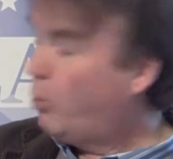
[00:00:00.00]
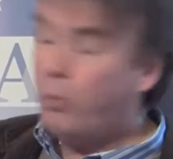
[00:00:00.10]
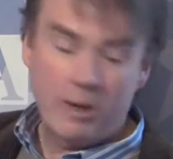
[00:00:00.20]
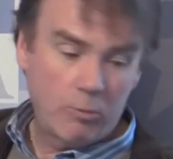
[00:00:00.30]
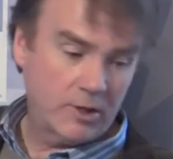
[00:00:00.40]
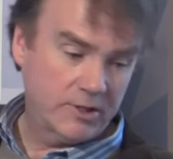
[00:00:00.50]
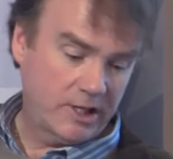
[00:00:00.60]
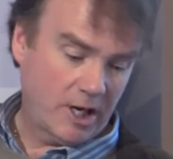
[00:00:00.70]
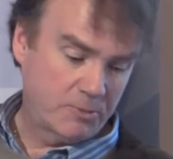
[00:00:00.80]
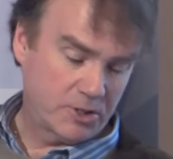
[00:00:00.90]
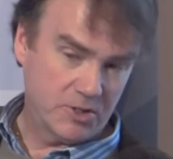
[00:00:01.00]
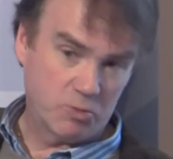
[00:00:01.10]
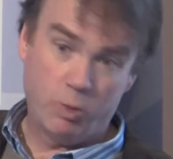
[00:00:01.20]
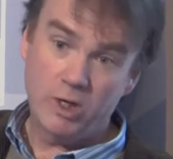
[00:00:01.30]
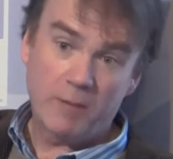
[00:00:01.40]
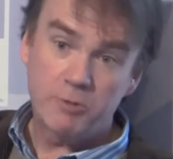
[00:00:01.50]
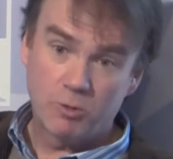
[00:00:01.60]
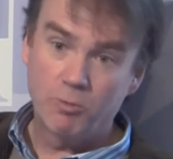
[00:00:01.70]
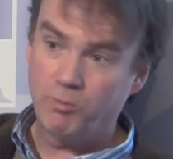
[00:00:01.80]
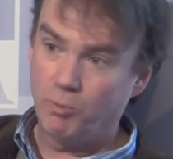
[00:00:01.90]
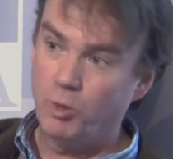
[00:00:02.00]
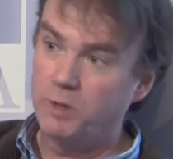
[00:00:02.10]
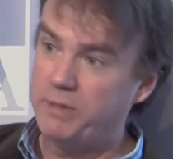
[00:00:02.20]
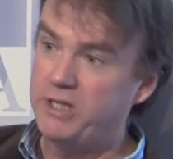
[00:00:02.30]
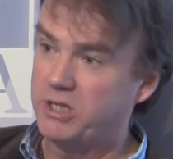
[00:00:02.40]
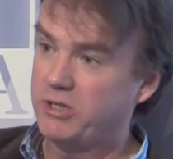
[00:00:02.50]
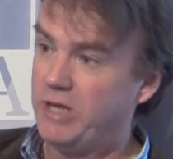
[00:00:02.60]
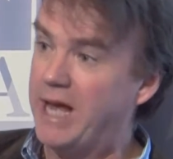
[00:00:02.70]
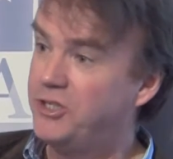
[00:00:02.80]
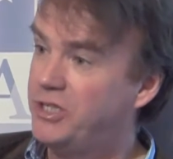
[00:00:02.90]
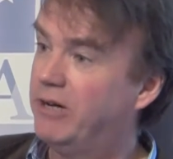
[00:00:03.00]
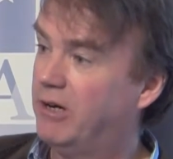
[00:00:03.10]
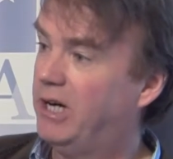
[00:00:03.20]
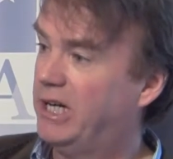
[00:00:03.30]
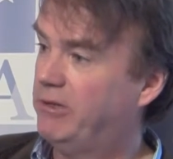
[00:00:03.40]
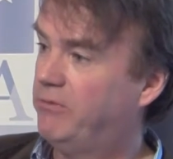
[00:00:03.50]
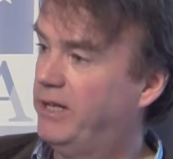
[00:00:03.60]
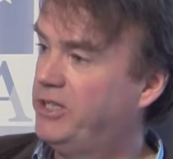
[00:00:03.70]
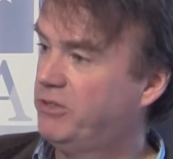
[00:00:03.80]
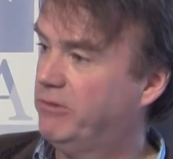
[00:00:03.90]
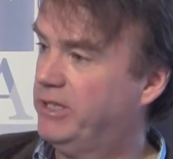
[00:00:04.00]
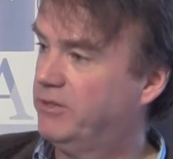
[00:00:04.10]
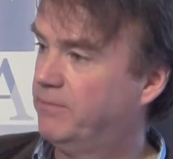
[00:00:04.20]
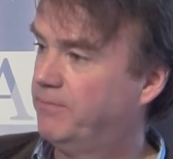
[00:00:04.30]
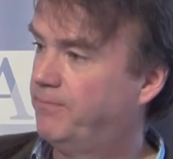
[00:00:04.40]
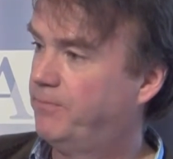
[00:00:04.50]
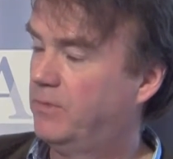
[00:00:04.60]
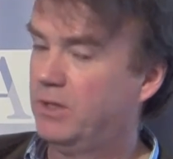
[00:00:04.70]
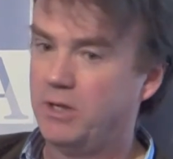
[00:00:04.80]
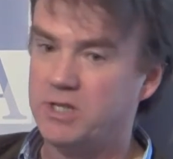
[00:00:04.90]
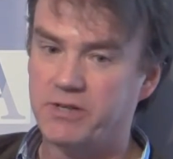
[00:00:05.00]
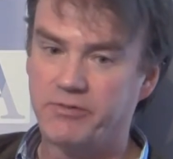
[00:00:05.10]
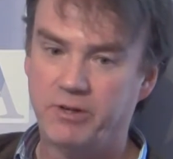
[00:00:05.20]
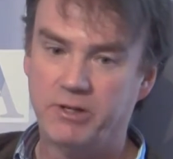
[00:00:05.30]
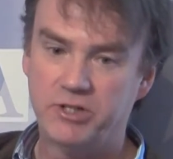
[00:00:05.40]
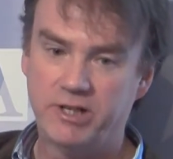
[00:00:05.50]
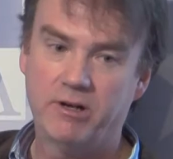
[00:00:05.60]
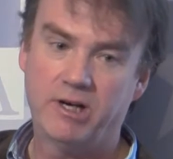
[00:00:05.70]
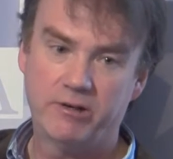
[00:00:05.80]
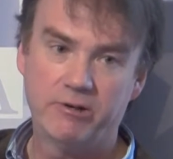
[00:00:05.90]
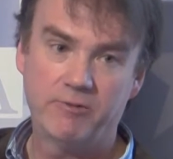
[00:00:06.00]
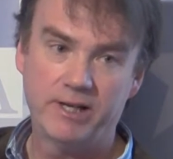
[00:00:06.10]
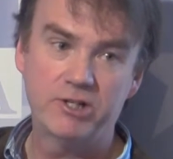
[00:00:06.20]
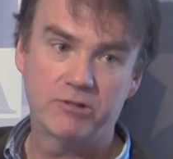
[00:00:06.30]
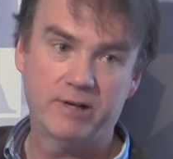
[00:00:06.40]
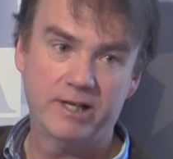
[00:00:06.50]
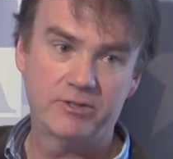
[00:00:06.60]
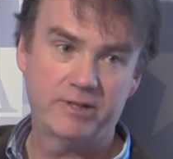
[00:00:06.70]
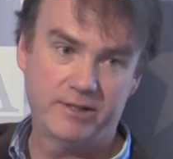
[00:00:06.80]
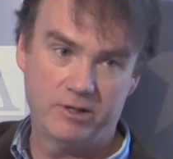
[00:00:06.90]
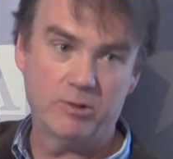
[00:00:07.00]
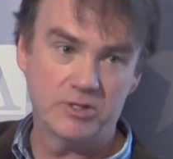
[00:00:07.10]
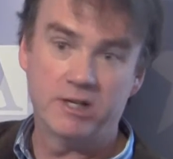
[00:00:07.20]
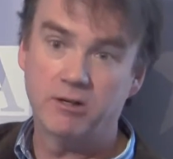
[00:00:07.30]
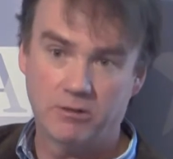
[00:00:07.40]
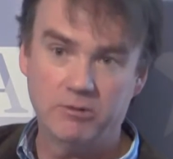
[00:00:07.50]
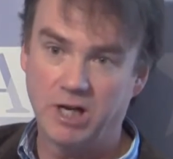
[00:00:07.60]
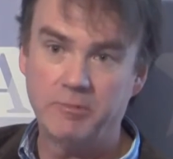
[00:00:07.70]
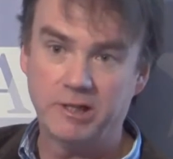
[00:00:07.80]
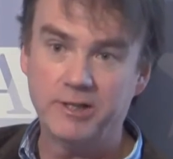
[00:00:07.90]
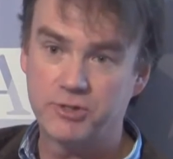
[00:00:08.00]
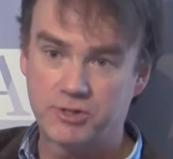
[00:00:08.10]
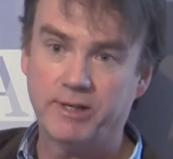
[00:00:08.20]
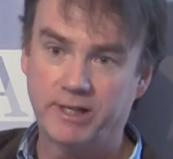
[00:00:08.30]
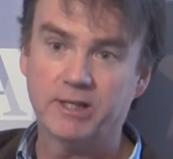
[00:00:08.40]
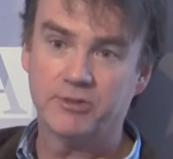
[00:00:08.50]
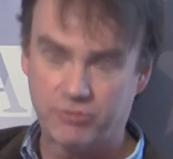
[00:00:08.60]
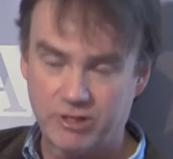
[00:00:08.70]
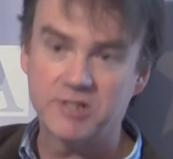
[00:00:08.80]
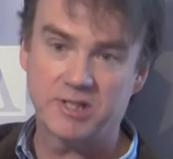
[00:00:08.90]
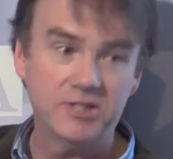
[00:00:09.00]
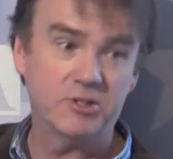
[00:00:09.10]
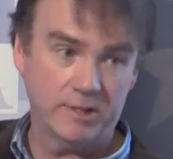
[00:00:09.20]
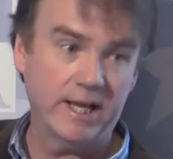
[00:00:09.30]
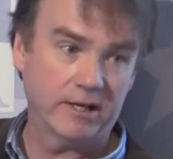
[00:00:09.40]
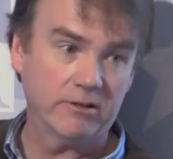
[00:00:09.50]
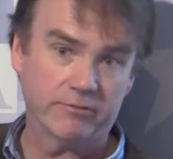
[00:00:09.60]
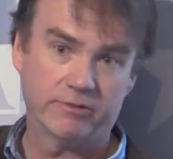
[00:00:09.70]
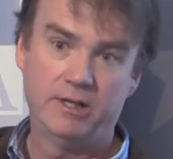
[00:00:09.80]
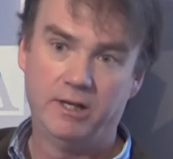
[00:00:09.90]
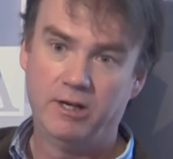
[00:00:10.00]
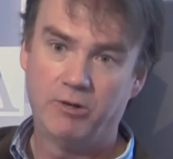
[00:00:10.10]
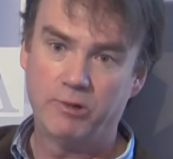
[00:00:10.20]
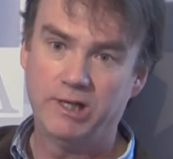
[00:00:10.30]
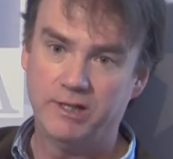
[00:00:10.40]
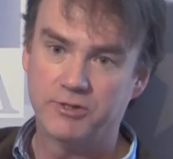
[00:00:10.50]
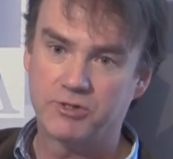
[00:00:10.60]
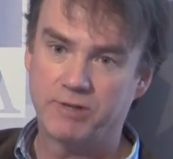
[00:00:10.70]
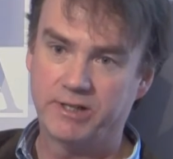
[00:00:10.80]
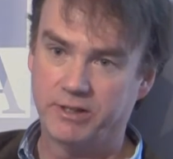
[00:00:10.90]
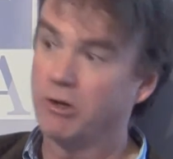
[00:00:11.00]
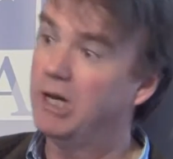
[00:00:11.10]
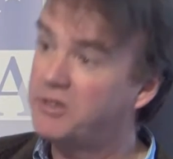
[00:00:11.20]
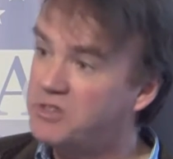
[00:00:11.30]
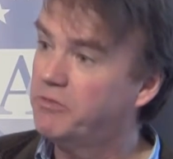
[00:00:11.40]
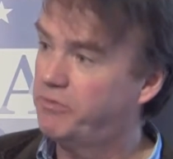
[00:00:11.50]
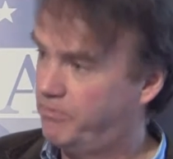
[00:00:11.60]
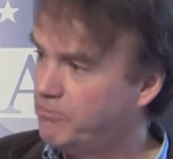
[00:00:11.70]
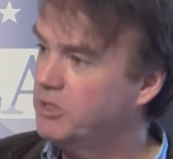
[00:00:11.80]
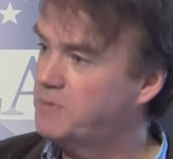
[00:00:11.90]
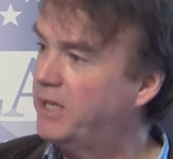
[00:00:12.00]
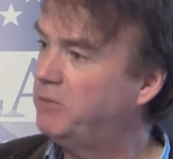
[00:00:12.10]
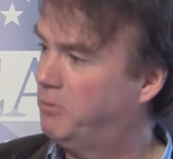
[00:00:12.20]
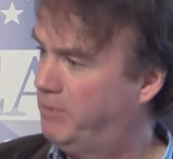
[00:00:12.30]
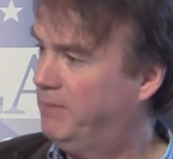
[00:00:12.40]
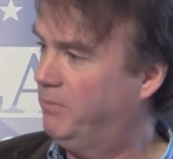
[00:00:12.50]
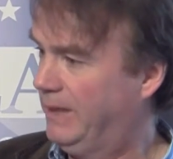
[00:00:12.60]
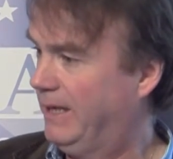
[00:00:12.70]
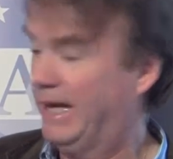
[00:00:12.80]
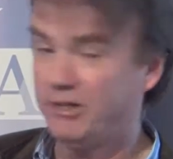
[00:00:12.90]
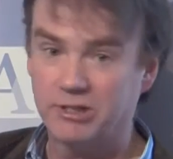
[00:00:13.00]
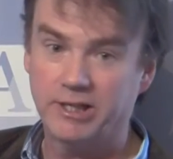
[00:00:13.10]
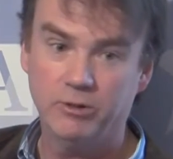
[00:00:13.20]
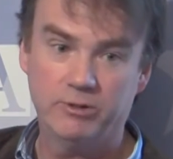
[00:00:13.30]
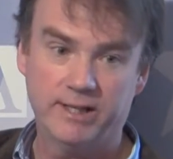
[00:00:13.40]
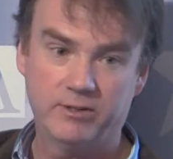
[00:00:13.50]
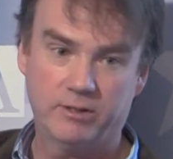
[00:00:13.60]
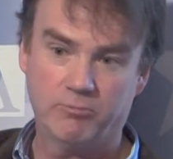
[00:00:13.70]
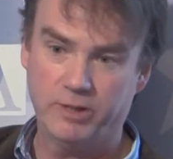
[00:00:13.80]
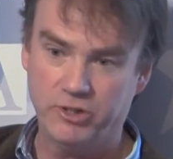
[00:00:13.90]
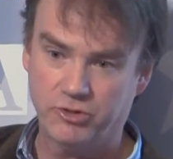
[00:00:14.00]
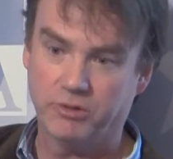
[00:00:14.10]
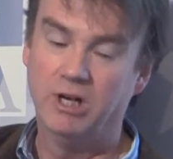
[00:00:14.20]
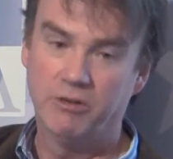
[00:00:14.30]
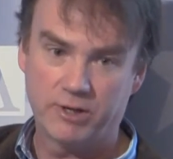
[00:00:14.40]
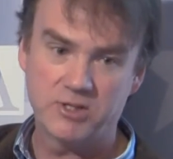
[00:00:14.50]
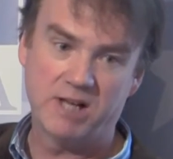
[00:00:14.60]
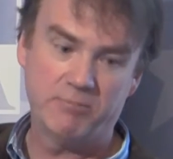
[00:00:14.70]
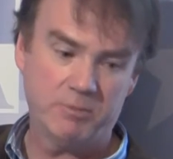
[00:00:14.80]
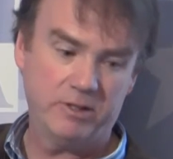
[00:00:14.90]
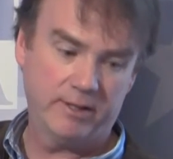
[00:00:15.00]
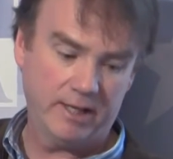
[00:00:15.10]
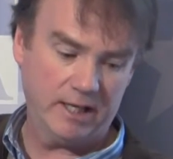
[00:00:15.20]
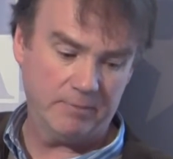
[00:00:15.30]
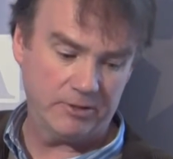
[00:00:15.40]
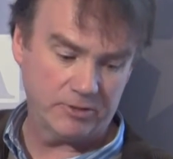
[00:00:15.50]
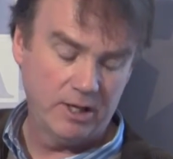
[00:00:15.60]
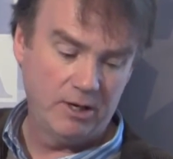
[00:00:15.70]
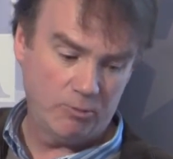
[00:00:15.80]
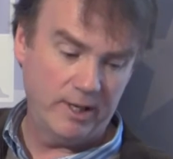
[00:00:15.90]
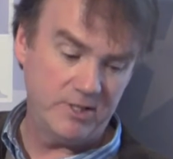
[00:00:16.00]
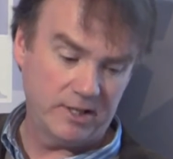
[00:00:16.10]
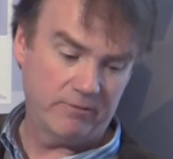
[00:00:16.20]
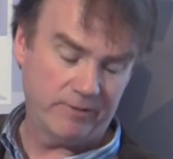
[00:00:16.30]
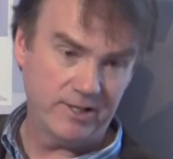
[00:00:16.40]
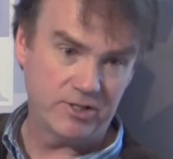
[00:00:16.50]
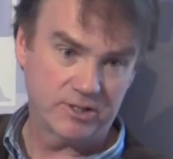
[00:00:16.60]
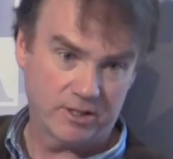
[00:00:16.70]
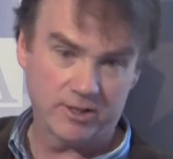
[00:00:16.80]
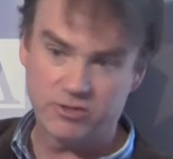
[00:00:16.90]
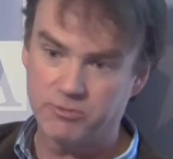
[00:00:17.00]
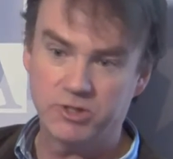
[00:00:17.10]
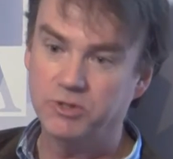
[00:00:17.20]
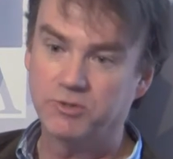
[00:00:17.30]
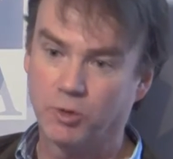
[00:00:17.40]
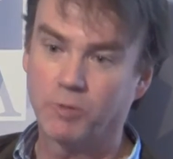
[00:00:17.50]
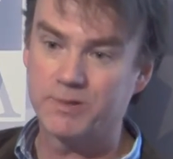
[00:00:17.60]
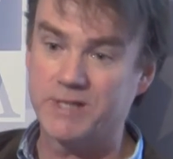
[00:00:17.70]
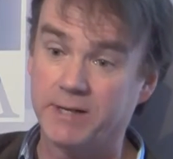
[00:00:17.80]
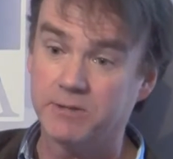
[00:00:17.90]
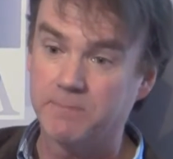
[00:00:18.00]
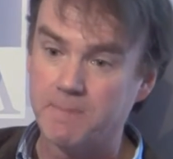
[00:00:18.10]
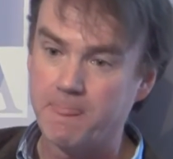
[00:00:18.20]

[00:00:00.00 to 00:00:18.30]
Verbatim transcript: well, what are the options? One option would be to engineer a higher inflation rate. Because if you engineer a higher inflation rate, then you know a zero nominal interest rate can translate into a negative real interest rate. And there are lots of respectable people actually who think that we should, for example, be thinking about raising inflation targets from two to four percent.